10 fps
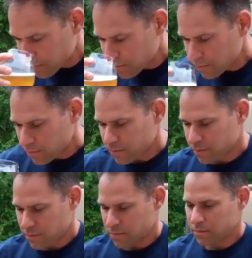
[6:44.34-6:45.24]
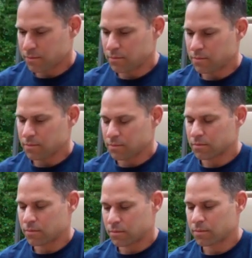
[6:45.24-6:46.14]

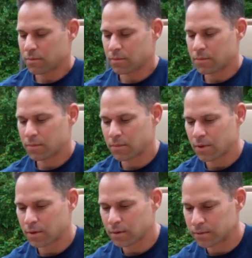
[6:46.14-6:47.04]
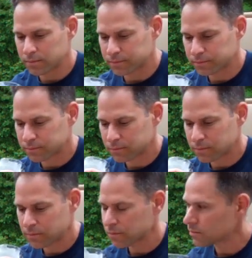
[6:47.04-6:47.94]

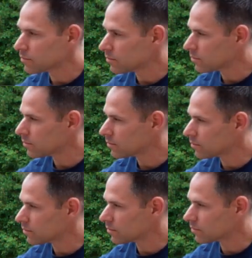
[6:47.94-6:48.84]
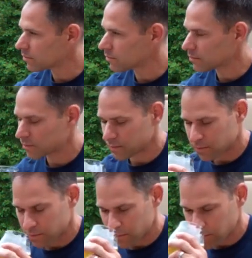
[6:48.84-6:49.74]

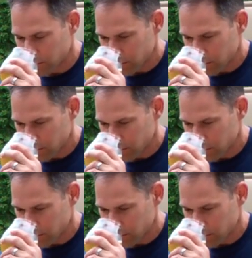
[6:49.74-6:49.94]
(silent)